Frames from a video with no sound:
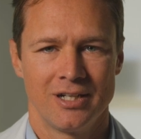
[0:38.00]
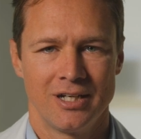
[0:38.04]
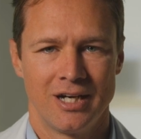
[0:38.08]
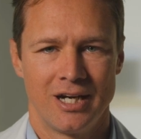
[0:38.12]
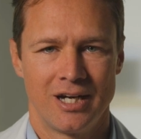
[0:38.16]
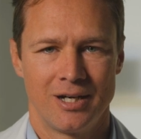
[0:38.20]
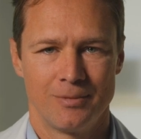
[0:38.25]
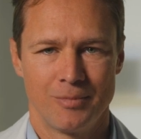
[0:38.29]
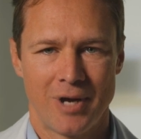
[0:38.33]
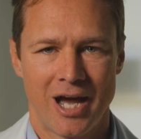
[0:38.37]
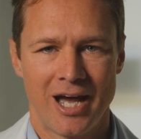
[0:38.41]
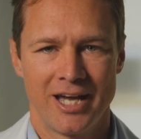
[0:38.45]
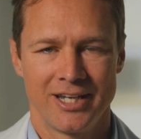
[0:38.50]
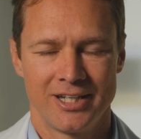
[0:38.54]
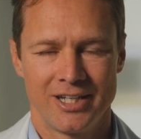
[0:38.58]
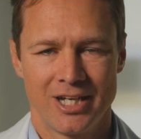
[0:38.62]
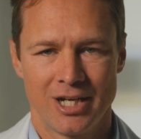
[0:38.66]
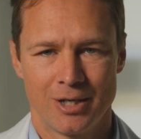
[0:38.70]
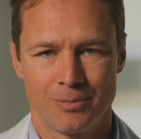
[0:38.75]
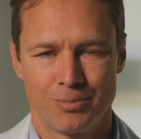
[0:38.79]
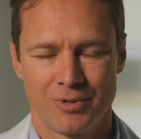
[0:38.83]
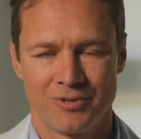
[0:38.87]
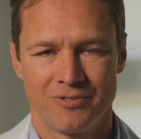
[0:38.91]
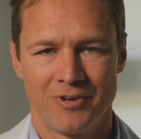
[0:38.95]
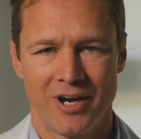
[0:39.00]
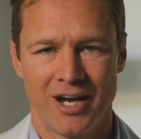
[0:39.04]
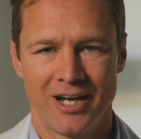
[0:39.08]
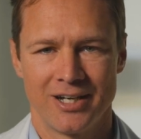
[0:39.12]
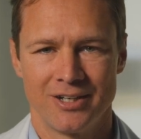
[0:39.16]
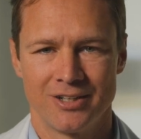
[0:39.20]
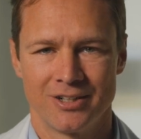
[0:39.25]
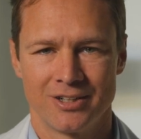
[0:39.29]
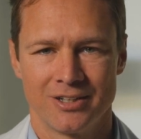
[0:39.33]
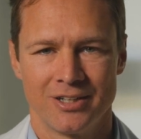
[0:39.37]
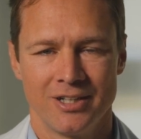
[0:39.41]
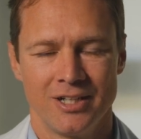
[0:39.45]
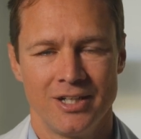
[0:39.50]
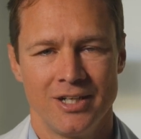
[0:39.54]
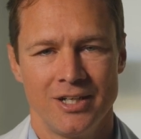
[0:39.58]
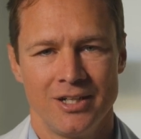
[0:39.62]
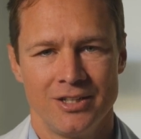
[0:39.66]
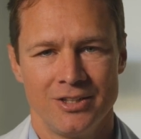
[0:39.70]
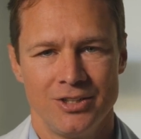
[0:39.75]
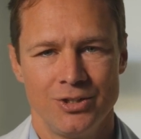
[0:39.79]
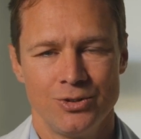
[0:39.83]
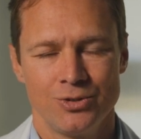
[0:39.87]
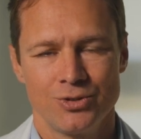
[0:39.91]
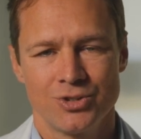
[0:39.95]
eye care provider,
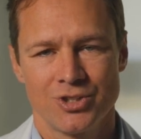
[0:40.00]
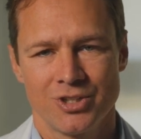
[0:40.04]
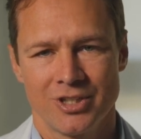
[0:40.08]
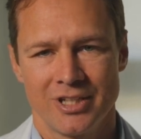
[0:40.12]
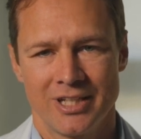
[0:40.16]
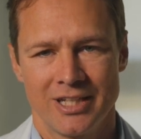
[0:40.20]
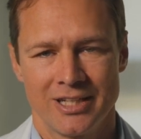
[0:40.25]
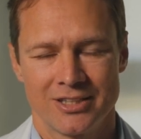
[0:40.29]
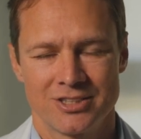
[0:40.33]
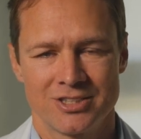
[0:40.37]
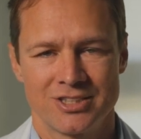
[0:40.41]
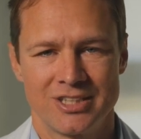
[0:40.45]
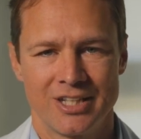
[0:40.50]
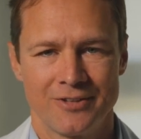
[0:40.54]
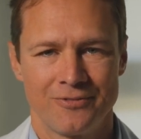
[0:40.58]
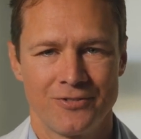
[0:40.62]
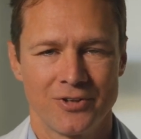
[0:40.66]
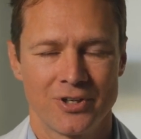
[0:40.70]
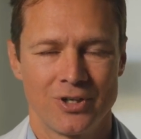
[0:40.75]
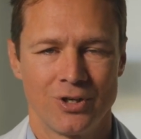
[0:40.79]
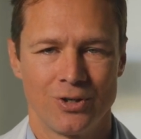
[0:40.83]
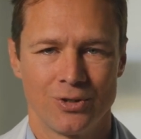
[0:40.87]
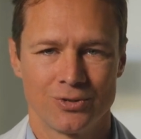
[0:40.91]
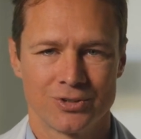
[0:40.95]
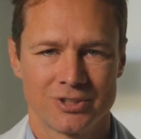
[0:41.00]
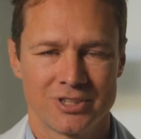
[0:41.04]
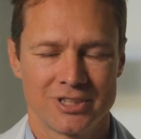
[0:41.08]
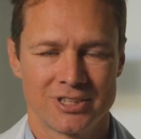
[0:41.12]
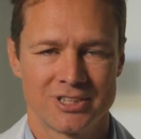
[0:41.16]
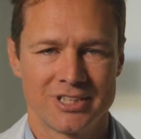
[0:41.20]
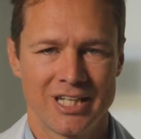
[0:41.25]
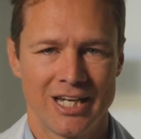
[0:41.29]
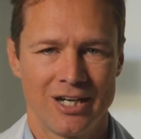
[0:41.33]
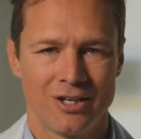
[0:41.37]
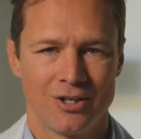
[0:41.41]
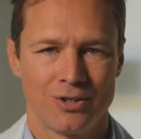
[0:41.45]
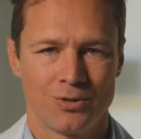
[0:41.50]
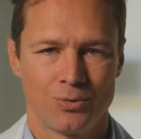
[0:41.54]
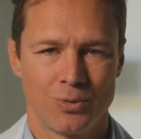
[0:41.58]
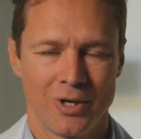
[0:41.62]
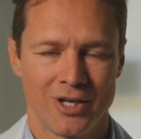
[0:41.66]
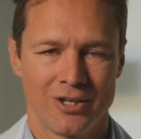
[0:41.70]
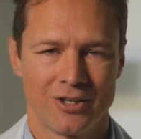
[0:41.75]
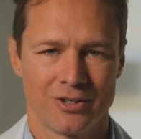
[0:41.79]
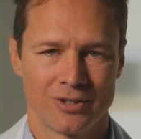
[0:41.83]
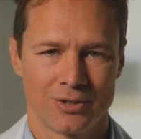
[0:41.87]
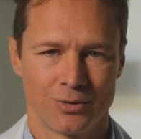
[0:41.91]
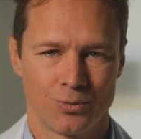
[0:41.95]
usually it's difficult to tell
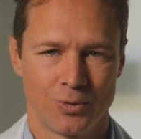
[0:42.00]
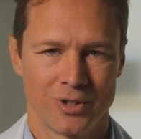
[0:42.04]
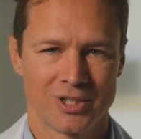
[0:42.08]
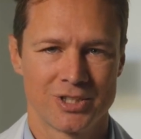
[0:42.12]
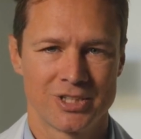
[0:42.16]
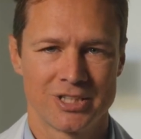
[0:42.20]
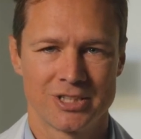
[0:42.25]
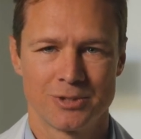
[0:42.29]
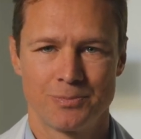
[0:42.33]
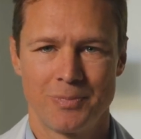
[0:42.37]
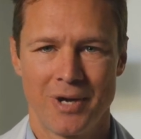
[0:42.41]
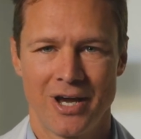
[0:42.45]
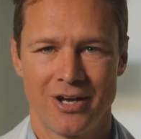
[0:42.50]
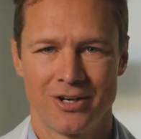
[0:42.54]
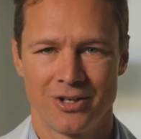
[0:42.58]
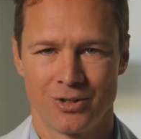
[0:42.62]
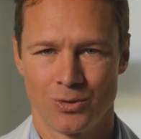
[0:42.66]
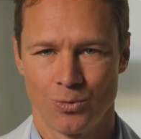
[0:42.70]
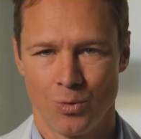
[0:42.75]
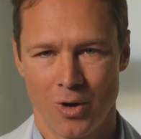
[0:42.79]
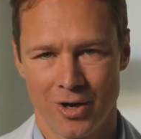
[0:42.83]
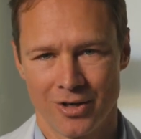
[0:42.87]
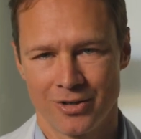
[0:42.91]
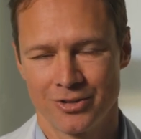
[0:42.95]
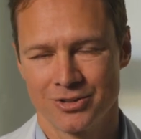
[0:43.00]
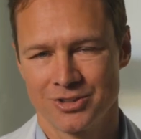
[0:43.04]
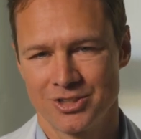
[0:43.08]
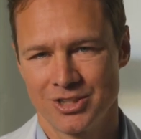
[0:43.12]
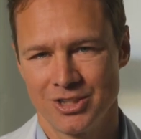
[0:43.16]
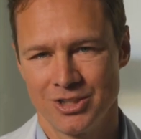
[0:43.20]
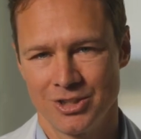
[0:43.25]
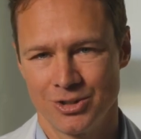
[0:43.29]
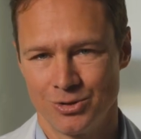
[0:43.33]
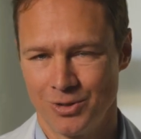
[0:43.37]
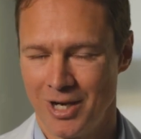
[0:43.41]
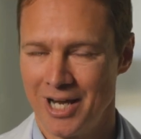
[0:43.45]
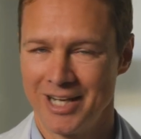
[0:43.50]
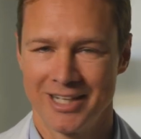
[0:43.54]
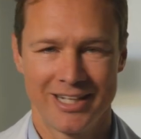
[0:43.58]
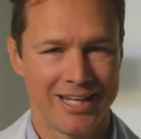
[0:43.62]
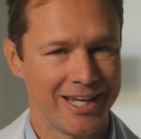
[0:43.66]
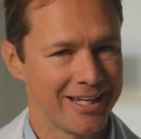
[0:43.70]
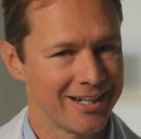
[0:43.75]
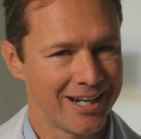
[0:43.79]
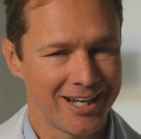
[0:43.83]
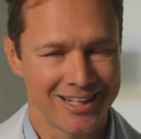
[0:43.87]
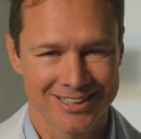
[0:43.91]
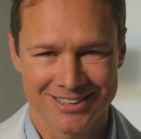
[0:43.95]
whether which is better, one or two. I
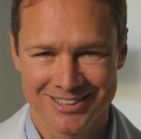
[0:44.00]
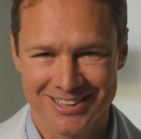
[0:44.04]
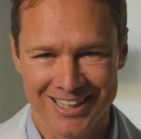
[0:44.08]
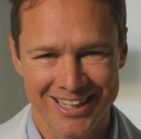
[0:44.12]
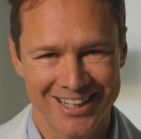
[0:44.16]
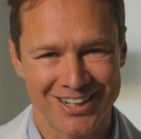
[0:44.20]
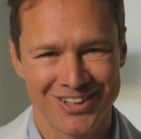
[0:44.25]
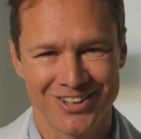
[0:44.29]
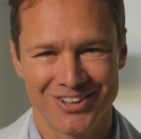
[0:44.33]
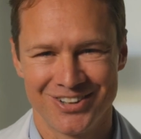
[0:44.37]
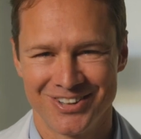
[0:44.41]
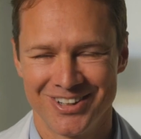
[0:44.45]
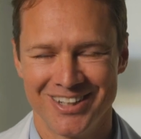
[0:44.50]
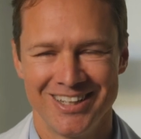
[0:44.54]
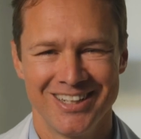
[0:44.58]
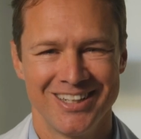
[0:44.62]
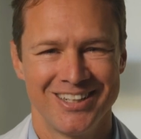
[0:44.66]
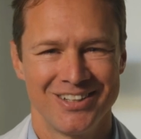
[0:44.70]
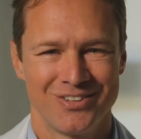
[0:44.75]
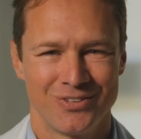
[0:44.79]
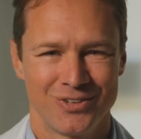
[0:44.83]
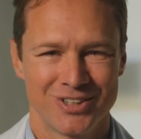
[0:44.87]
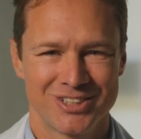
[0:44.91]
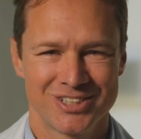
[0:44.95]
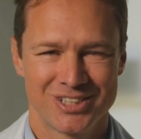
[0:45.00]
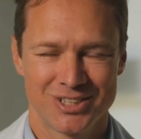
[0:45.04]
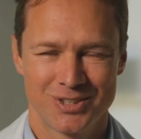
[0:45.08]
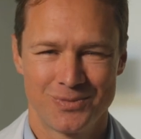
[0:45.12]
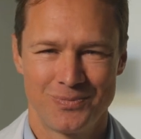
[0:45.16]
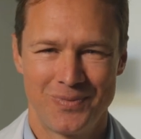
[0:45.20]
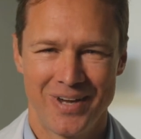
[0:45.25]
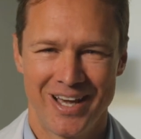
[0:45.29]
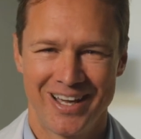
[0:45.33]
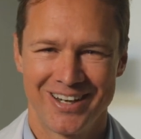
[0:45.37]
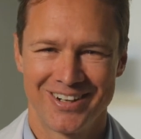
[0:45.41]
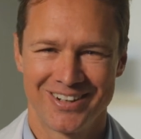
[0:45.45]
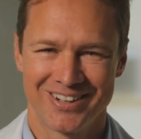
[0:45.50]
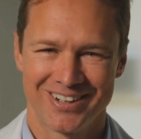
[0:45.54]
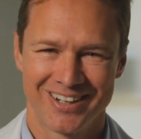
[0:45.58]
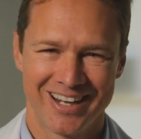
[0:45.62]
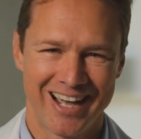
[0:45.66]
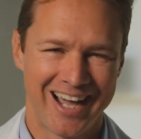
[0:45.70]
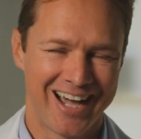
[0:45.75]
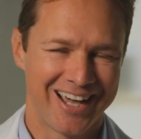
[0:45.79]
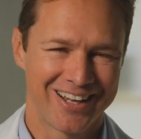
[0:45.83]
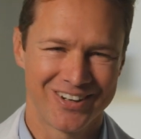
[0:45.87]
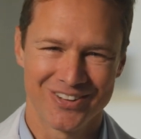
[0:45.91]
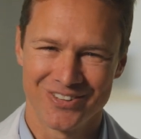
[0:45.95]
cannot tell which is
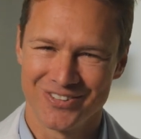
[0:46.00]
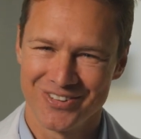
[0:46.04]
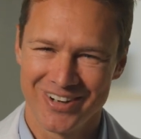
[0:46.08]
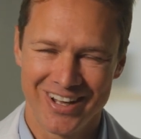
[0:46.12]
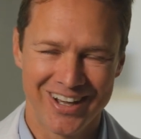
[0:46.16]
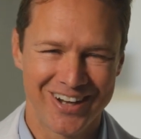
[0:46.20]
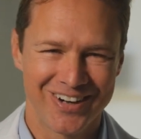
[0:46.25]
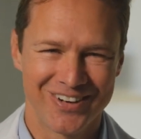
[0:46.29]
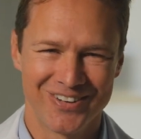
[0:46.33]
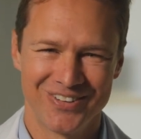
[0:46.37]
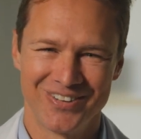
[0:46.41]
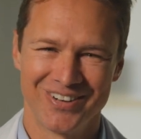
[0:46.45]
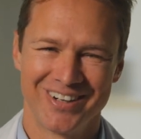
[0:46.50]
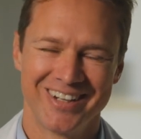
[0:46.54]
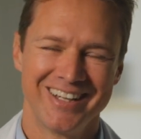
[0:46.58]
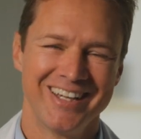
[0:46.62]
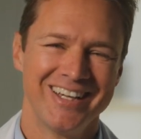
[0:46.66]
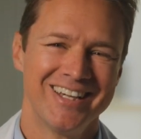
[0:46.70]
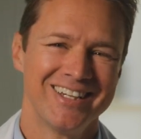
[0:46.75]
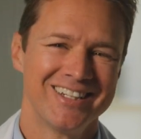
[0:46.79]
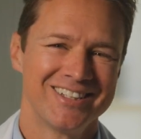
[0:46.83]
better. I don't know.